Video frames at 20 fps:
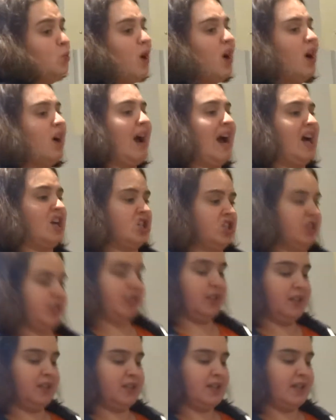are actually
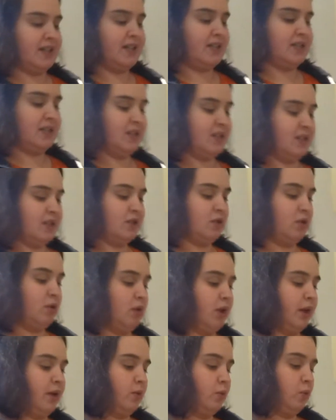going to taste this. It's not
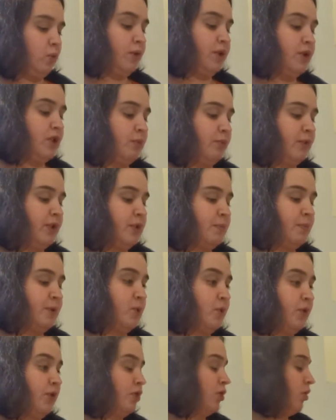like with some
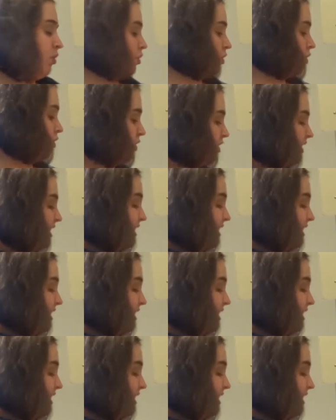recipes where the chocolate's just